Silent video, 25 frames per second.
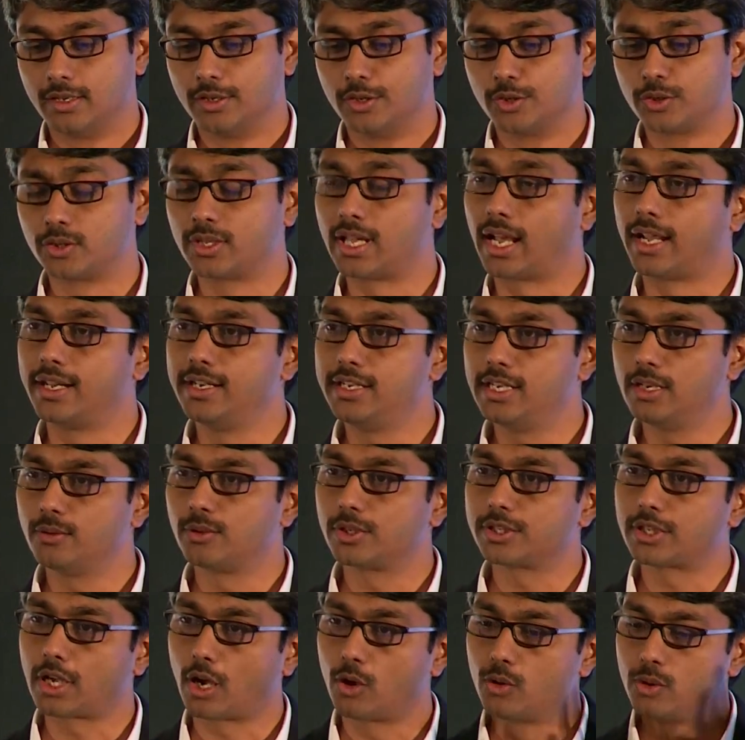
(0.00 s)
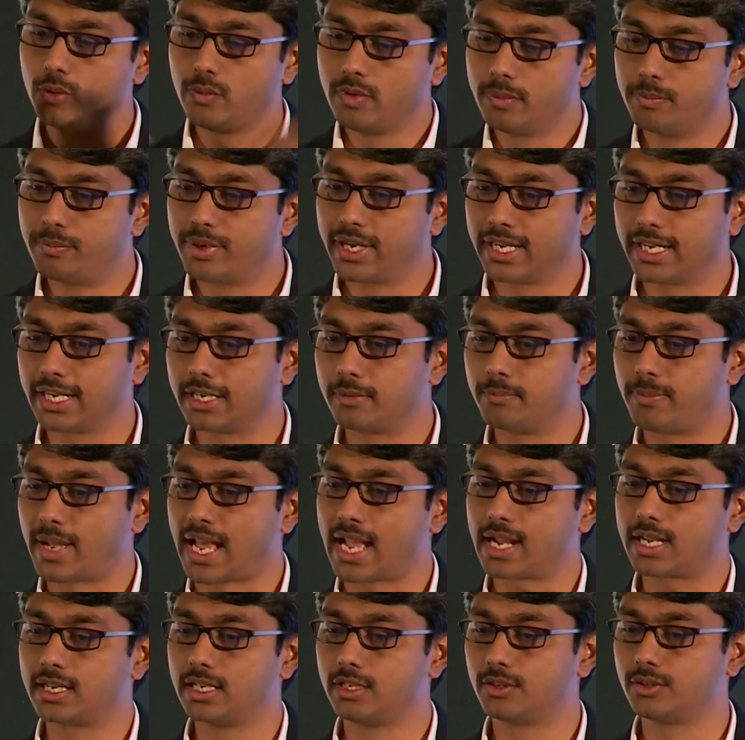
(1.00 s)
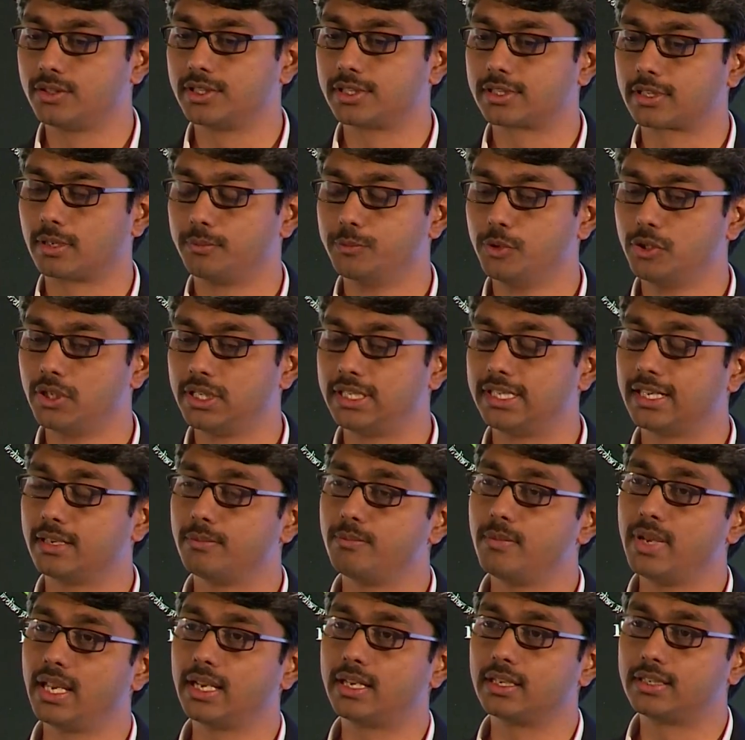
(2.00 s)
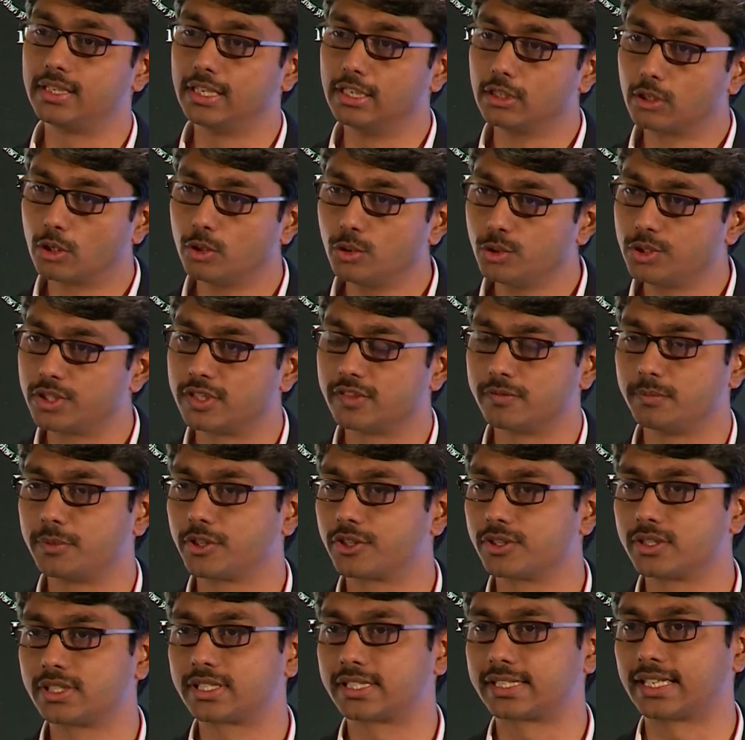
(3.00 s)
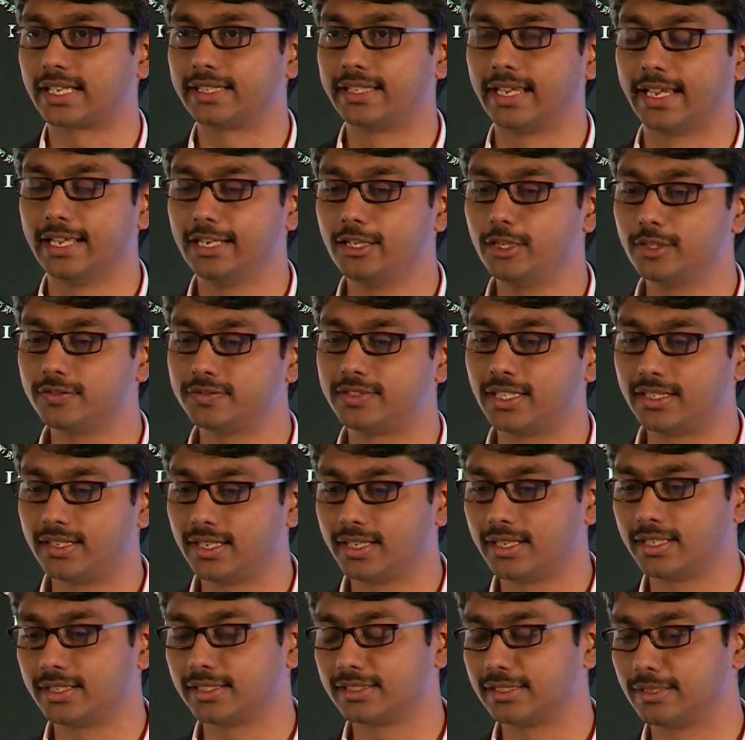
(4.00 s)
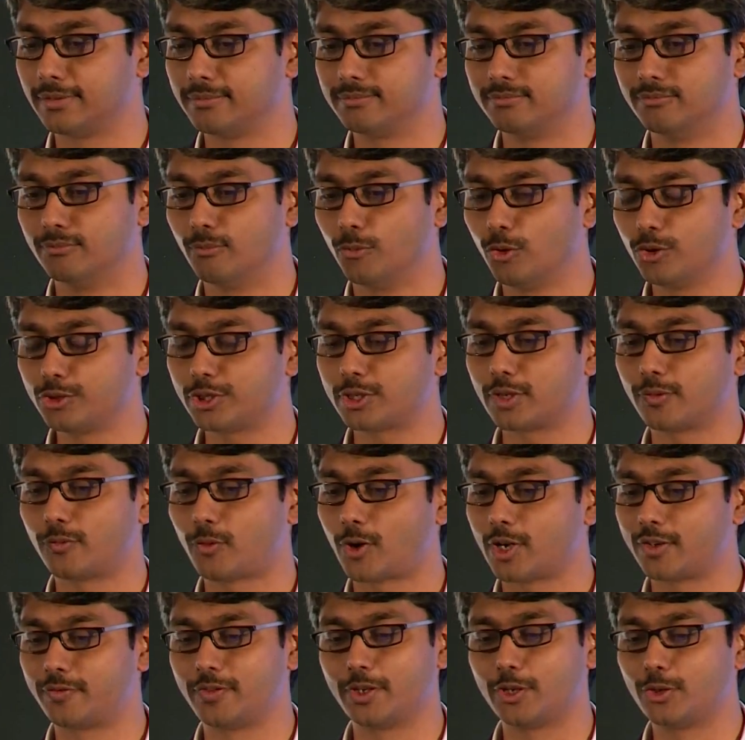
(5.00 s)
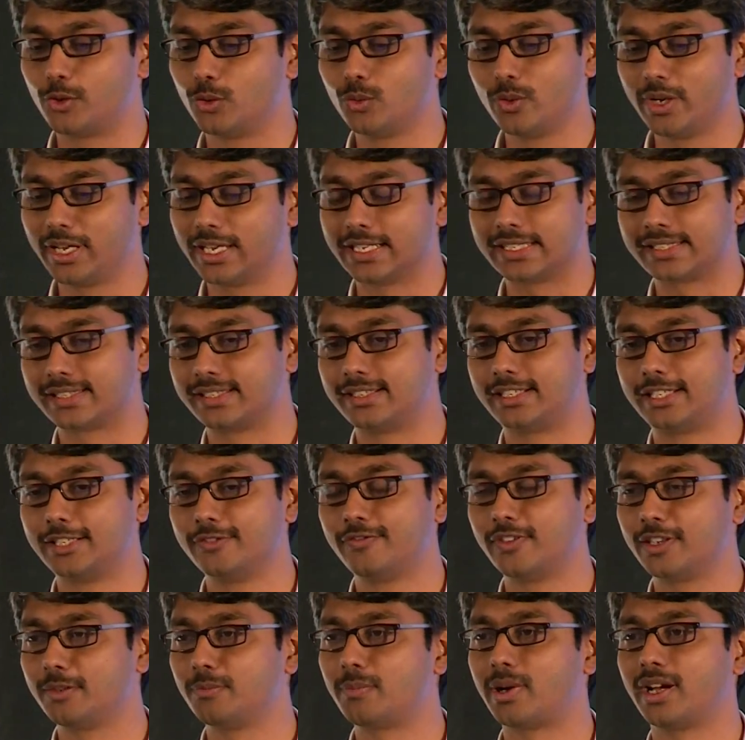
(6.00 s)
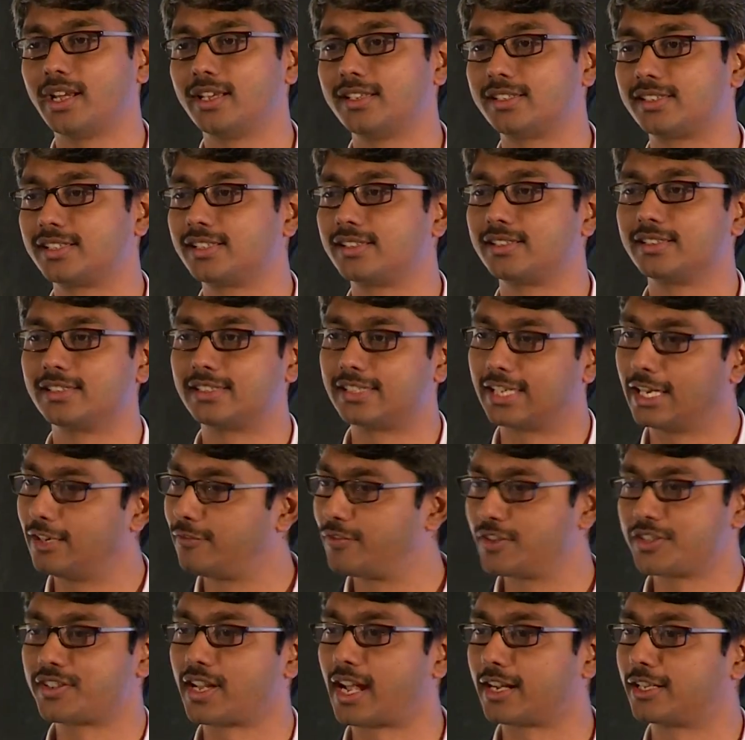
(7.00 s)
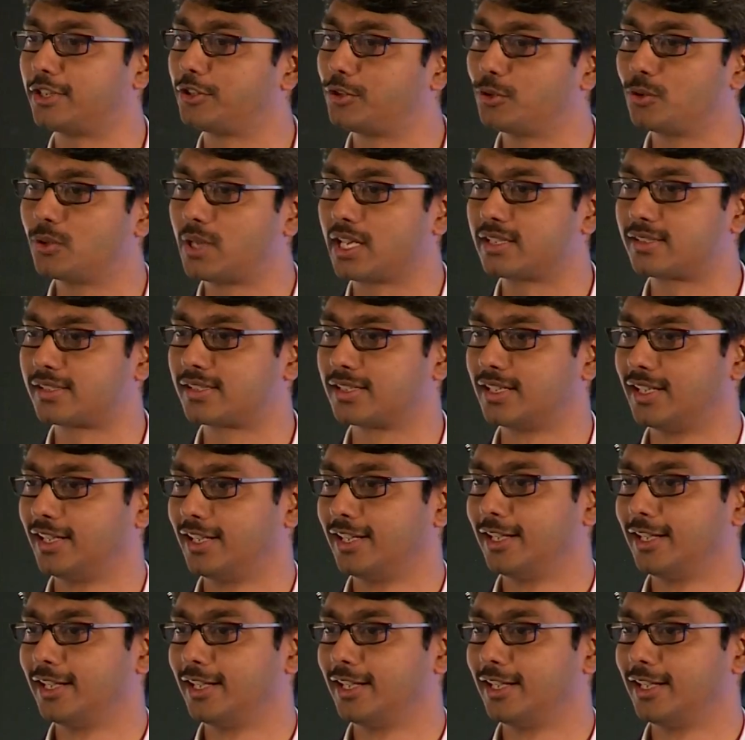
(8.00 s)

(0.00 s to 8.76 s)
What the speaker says: So the idea was, how do we bring it back into this community and make it inclusive? Because at the end of the day, most of what we are doing is driven by a certain selfish attitude as